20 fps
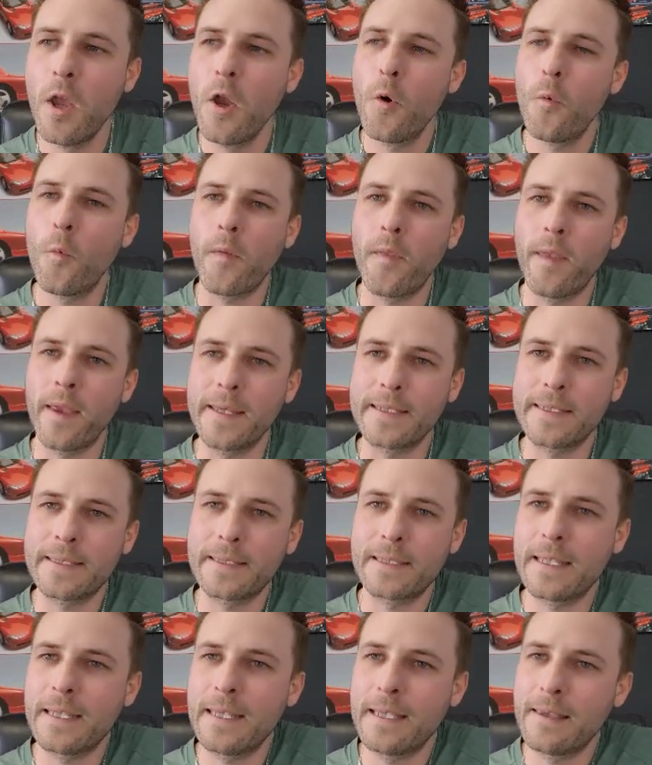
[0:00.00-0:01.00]
when they
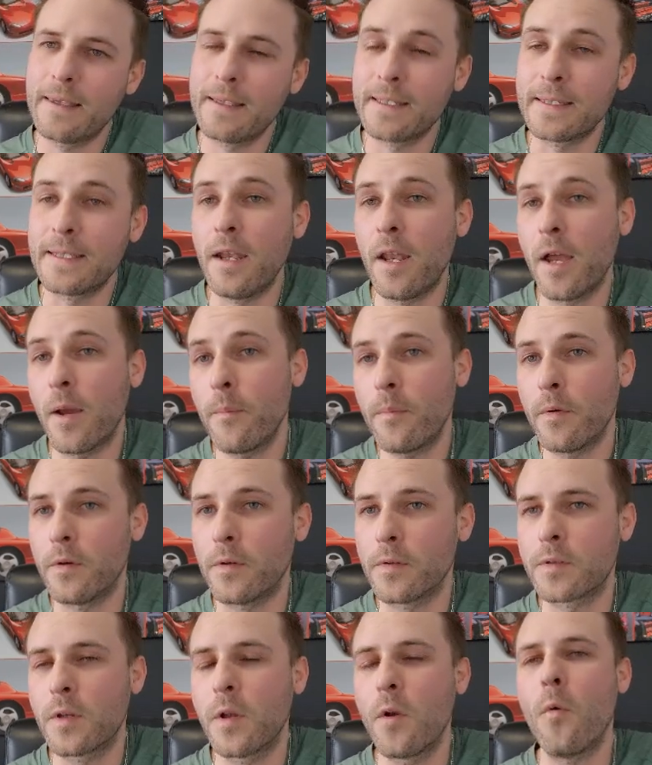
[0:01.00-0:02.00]
see these
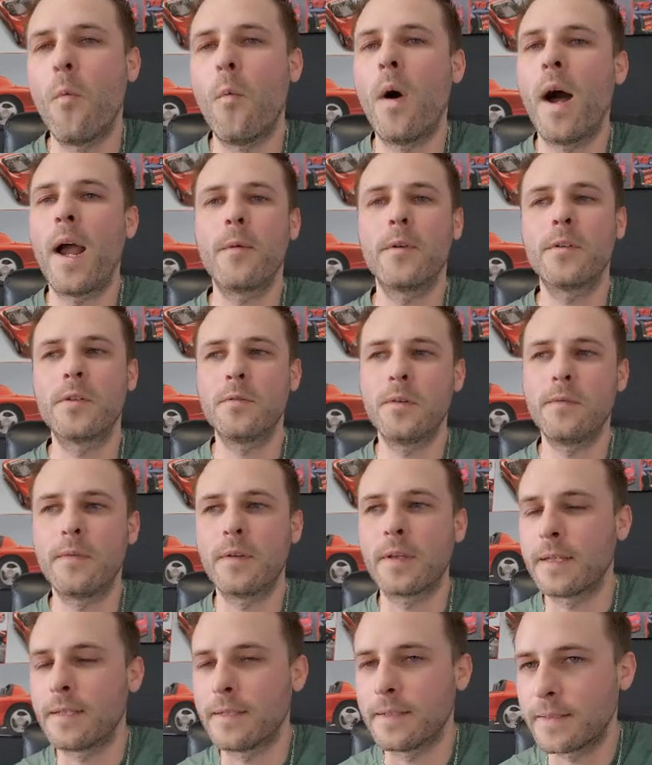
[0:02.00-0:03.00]
numbers, why would you even
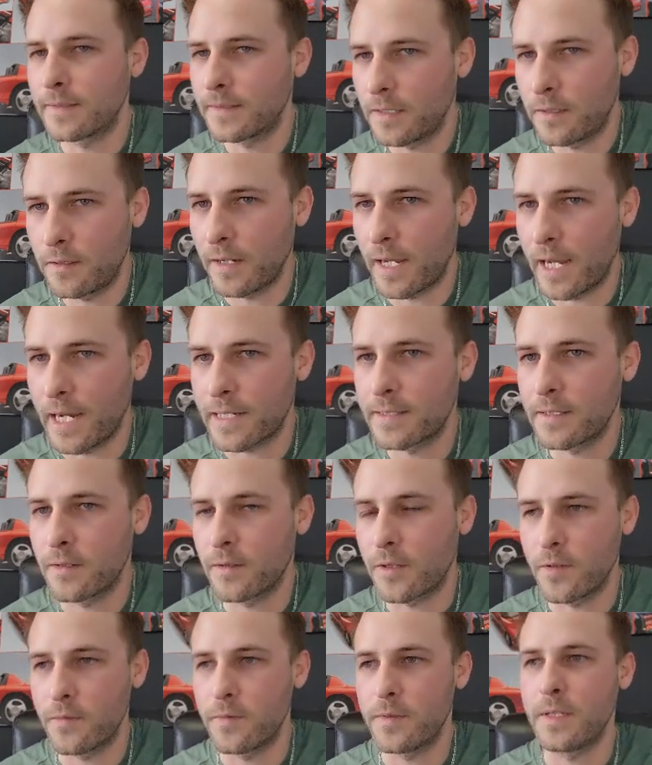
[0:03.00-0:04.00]
consider
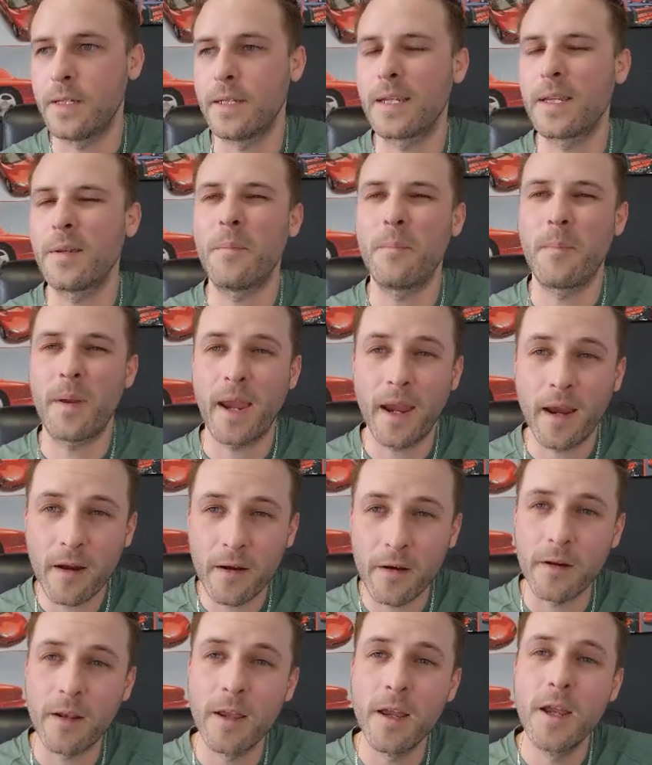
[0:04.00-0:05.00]
XEQT
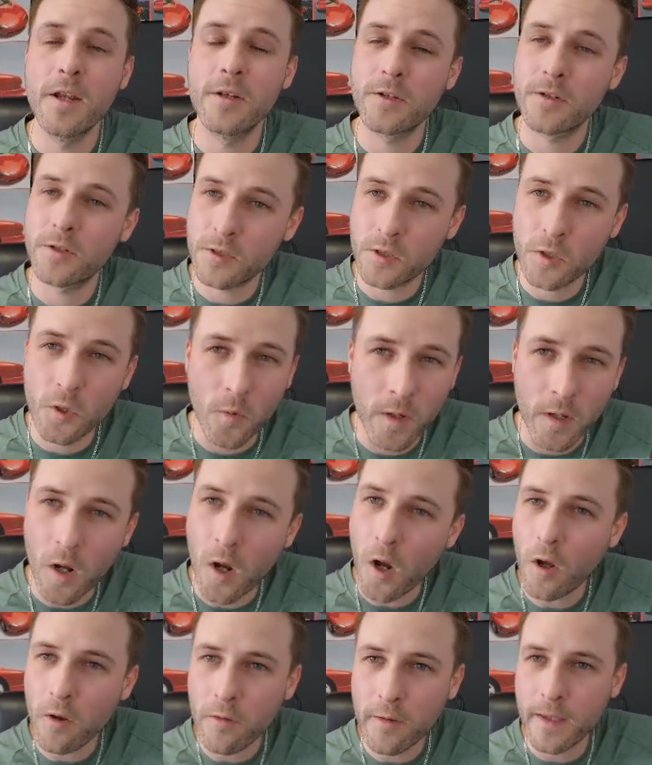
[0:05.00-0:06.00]
compared to just going
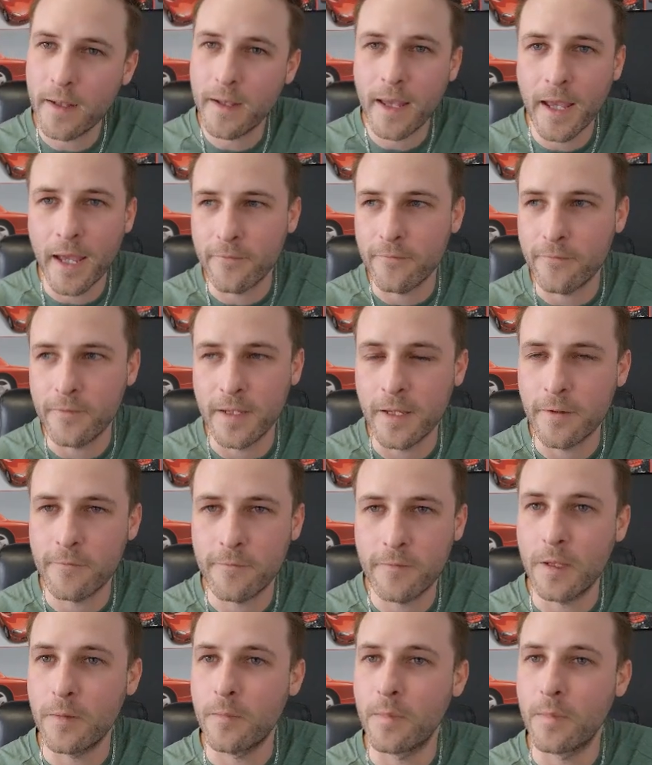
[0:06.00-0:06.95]
all in at VFV?